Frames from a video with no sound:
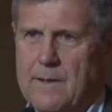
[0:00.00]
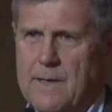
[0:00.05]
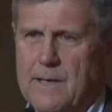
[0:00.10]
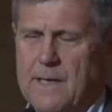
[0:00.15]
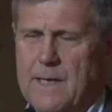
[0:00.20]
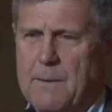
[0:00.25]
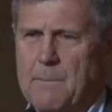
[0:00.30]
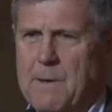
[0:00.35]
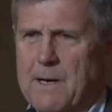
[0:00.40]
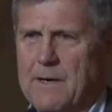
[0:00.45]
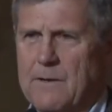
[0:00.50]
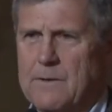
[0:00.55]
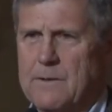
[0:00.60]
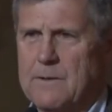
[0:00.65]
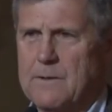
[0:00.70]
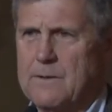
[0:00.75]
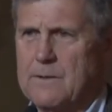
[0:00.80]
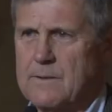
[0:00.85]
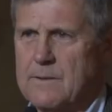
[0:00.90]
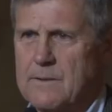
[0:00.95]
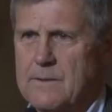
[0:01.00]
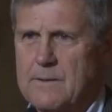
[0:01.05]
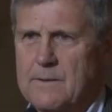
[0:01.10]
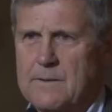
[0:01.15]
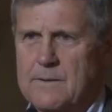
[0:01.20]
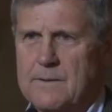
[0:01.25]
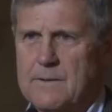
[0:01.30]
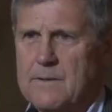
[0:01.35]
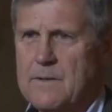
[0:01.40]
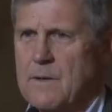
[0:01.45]
and about
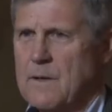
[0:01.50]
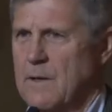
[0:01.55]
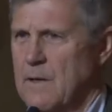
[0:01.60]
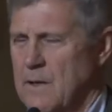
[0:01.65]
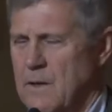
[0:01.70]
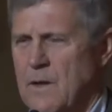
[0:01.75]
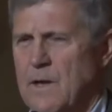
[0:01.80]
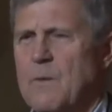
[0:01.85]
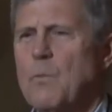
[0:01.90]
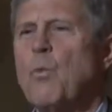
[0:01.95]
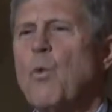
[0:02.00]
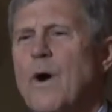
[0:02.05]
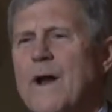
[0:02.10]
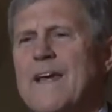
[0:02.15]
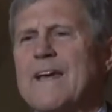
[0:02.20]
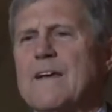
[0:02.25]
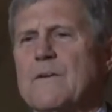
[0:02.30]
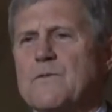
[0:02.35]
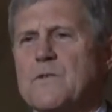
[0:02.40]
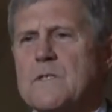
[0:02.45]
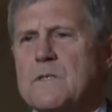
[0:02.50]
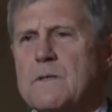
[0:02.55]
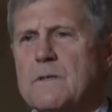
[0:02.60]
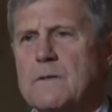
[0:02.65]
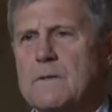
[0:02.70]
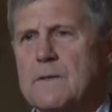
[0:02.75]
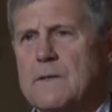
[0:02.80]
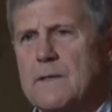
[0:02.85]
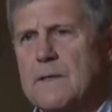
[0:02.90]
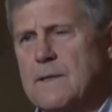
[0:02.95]
a lot of what ifs,
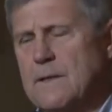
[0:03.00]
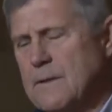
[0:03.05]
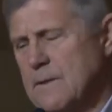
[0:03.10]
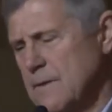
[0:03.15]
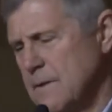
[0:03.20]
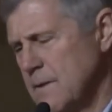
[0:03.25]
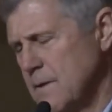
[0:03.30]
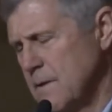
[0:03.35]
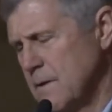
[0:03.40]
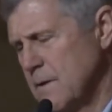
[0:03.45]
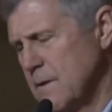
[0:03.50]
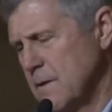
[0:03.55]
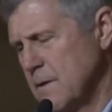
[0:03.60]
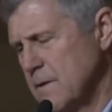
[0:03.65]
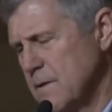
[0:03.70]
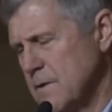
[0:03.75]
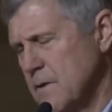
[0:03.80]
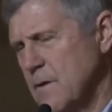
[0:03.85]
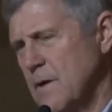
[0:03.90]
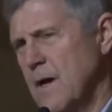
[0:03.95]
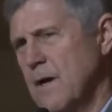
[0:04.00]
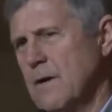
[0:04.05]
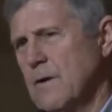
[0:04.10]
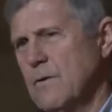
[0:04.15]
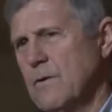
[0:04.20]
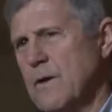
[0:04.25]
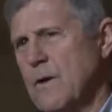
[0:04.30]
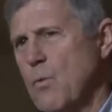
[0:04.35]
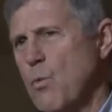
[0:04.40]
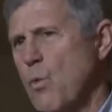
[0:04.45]
okay? So not
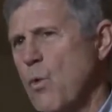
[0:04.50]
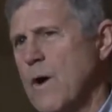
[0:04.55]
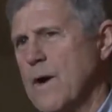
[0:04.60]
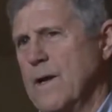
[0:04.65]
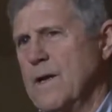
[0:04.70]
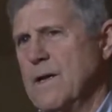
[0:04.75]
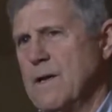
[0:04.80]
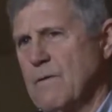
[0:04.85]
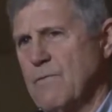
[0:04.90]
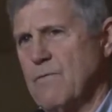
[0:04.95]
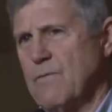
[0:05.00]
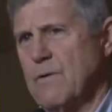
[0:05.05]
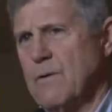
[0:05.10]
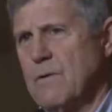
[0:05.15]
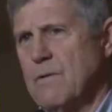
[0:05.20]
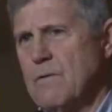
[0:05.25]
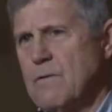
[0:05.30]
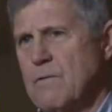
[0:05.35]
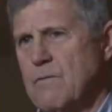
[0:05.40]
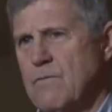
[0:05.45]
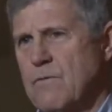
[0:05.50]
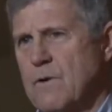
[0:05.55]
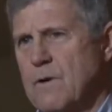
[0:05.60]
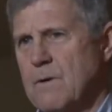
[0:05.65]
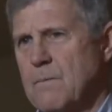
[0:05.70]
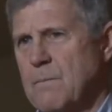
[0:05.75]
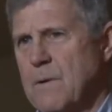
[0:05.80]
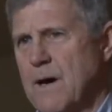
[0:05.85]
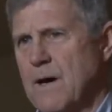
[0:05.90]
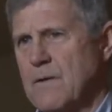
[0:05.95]
only what if foot
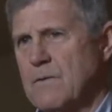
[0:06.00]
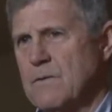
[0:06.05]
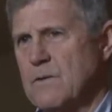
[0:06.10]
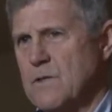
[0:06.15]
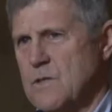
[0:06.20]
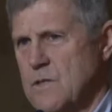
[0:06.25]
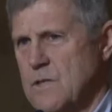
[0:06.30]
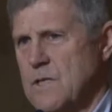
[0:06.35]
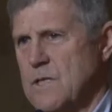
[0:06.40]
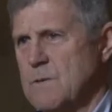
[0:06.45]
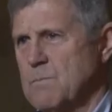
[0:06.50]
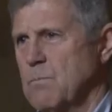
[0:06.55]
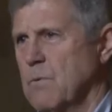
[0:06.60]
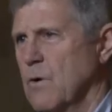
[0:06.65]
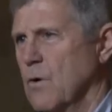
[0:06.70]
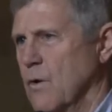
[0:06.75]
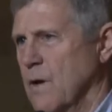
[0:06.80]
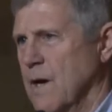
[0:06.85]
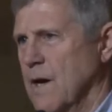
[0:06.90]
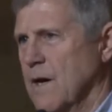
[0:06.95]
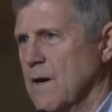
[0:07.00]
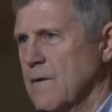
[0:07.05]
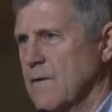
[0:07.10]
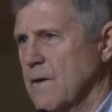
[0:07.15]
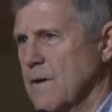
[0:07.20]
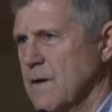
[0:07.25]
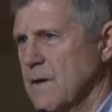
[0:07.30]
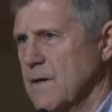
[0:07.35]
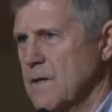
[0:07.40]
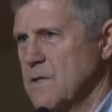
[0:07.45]
and mouth disease broke out in
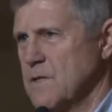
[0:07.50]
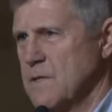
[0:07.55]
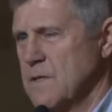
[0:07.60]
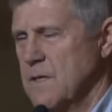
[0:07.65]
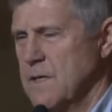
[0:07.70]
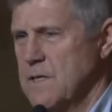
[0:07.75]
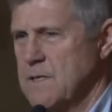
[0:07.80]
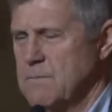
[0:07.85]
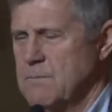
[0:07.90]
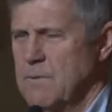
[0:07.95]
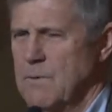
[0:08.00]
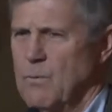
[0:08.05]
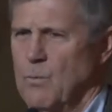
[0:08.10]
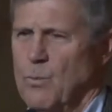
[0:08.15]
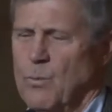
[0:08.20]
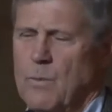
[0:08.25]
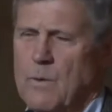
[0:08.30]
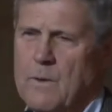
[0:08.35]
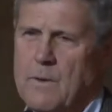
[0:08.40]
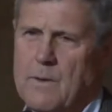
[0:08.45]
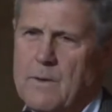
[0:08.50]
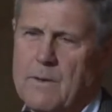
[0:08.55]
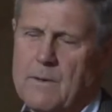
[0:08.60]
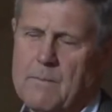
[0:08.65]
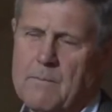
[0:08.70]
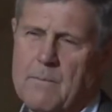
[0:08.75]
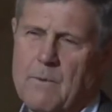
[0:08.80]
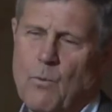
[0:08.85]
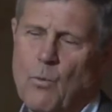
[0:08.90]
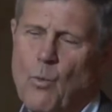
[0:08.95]
the United States, but,
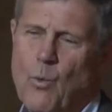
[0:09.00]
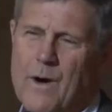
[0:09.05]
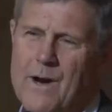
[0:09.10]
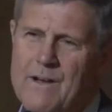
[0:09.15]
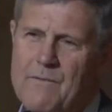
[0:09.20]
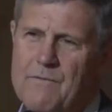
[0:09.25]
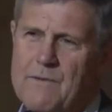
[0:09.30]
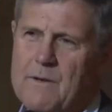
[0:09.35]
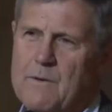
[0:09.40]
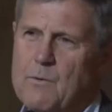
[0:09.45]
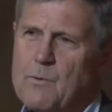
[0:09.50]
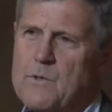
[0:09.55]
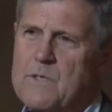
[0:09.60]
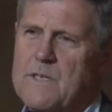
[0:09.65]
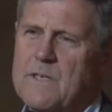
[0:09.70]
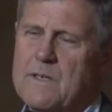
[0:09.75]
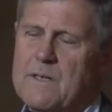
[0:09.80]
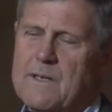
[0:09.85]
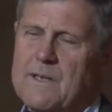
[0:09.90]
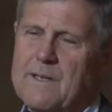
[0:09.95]
but what if it was